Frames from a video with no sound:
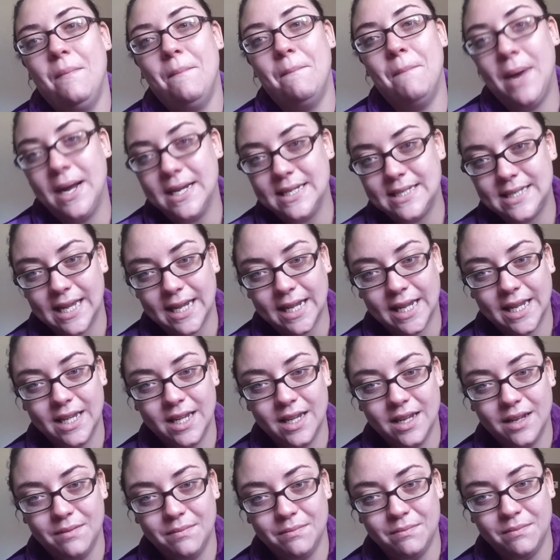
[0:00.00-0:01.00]
My
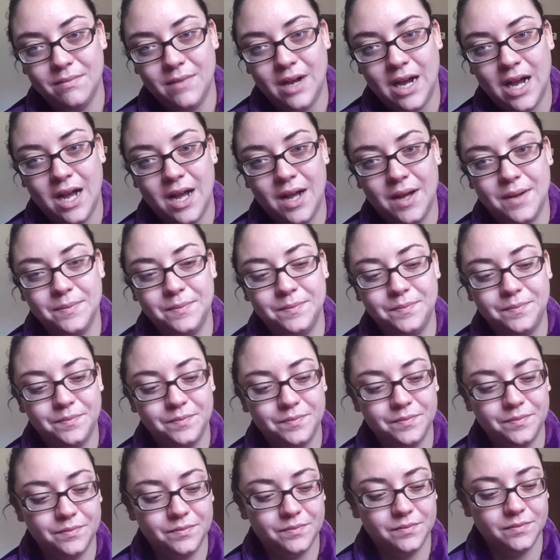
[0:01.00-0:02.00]
second,
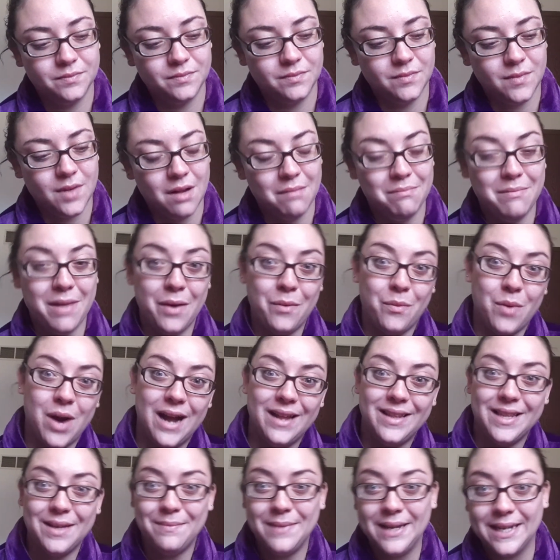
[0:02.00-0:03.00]
my
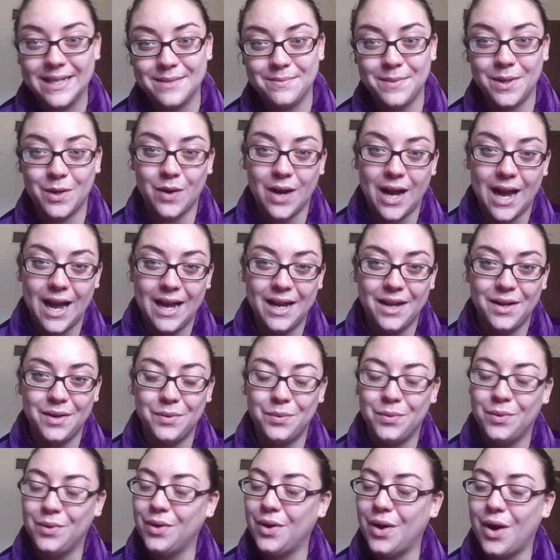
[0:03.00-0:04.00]
why that makes me cry
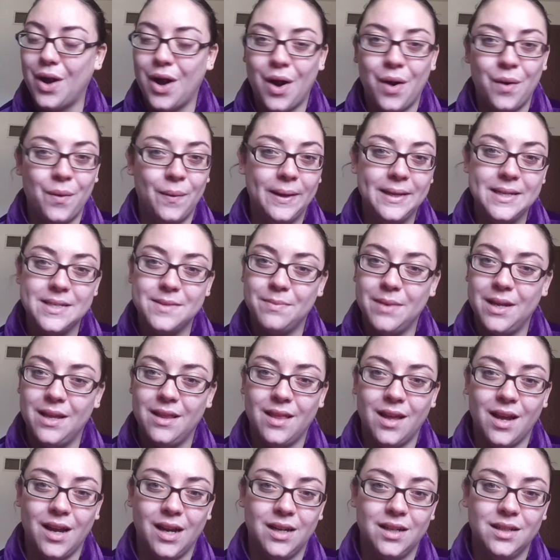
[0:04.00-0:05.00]
will always be
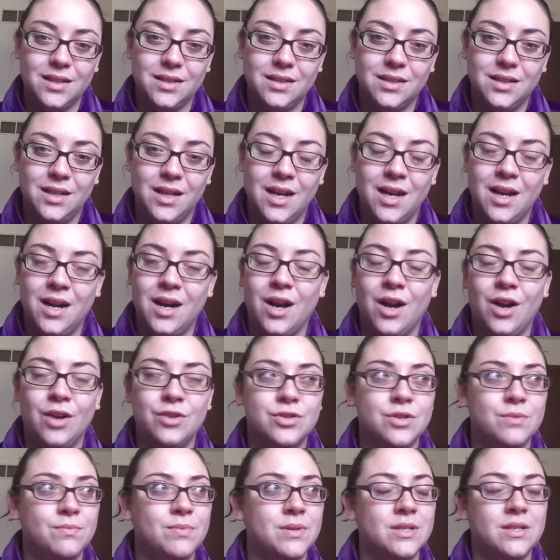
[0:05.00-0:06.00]
there. At
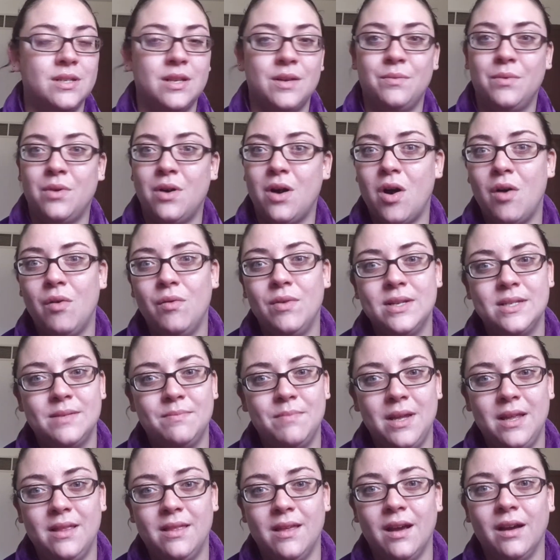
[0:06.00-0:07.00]
100% will always
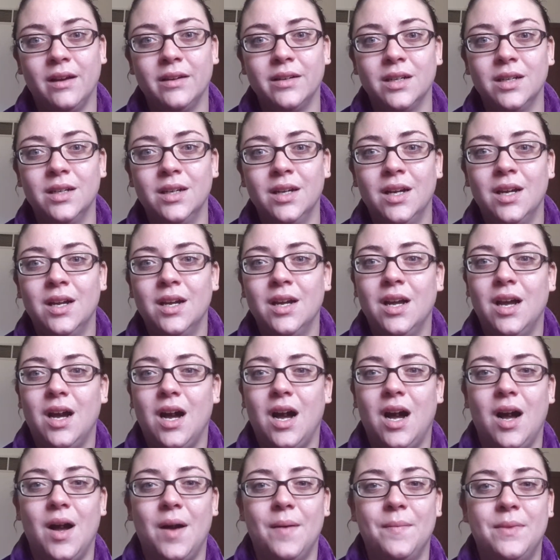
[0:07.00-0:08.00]
be there.
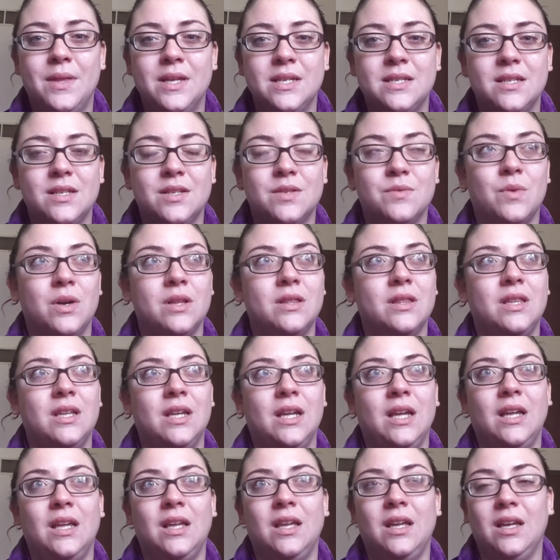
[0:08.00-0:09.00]
This is one
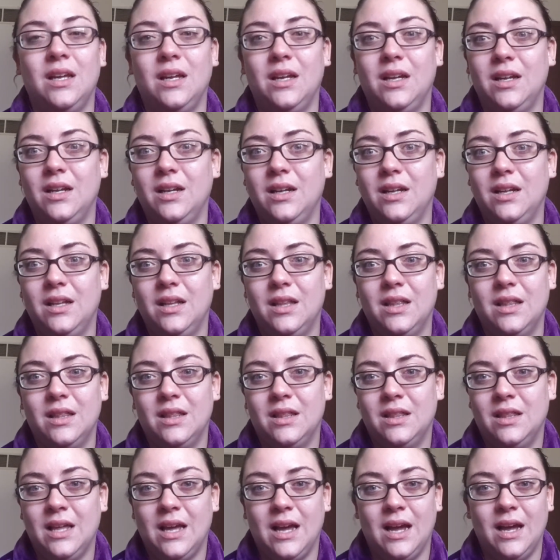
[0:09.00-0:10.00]
thing
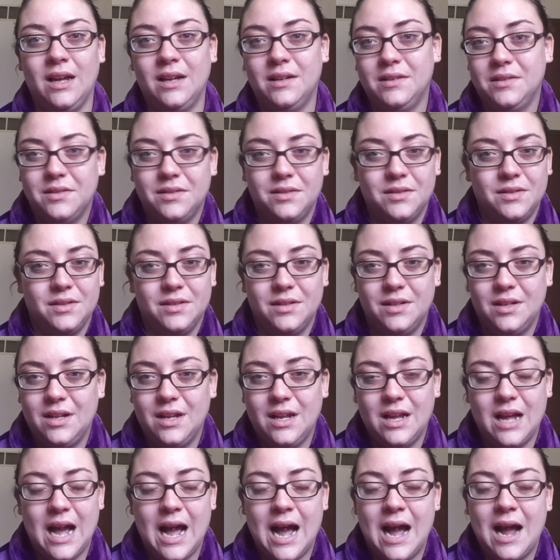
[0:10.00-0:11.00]
that
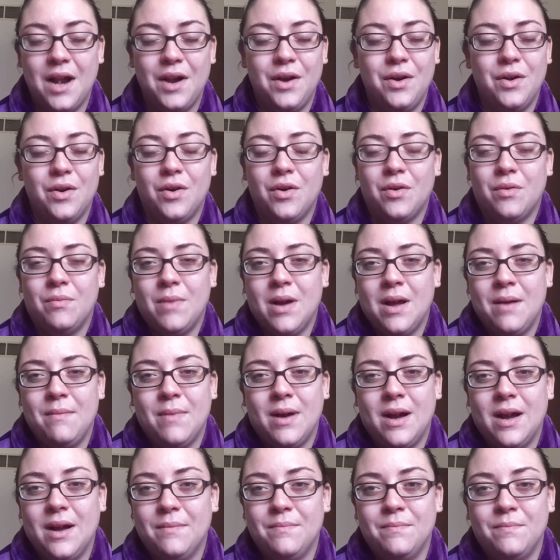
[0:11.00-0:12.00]
I know my
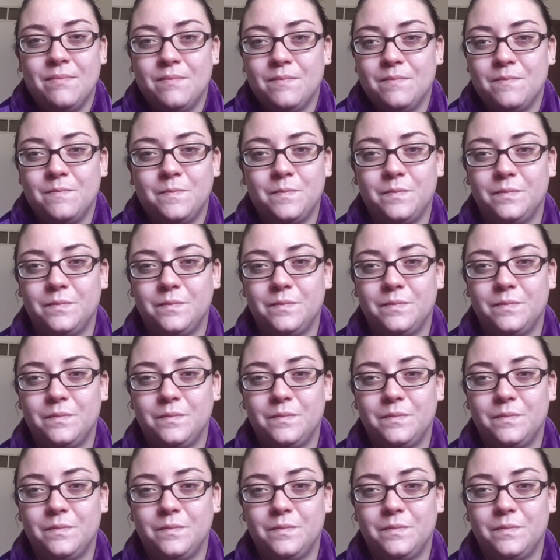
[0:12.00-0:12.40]
mom